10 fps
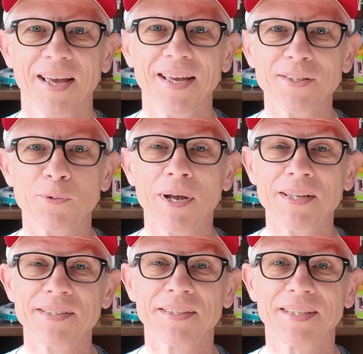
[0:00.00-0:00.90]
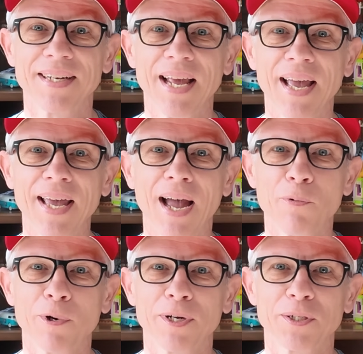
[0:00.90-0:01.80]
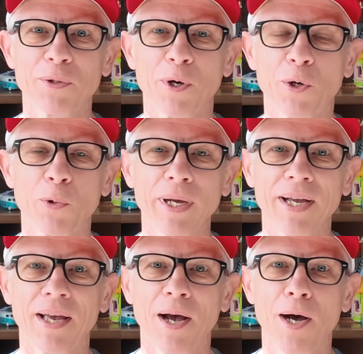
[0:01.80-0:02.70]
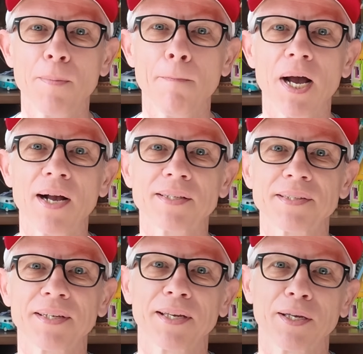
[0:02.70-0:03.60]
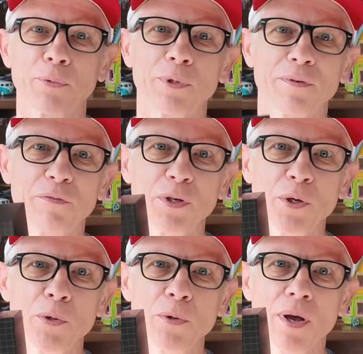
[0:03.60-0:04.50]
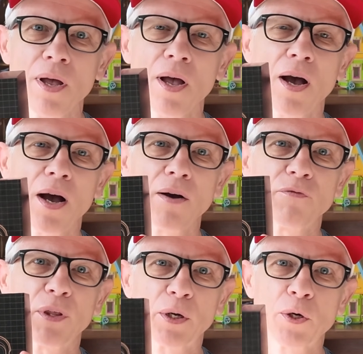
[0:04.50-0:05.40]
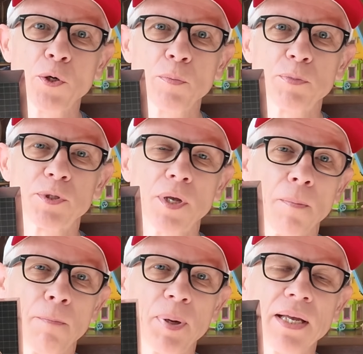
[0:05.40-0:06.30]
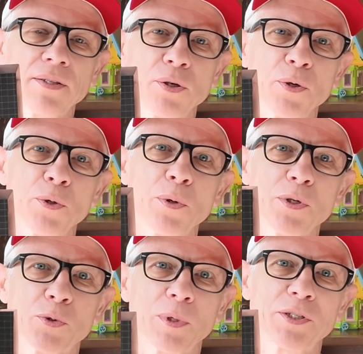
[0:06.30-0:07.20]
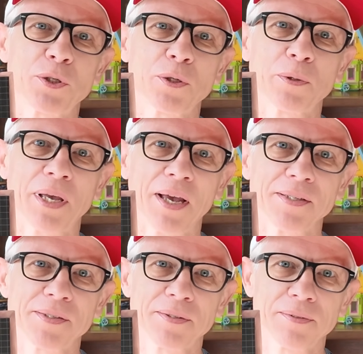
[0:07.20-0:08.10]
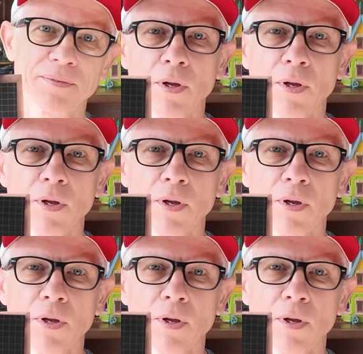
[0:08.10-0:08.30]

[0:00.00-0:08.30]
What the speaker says: Hey, it's Wes, and today I want to do a quick unboxing and review of the CooWPS P2 Switch 2 case.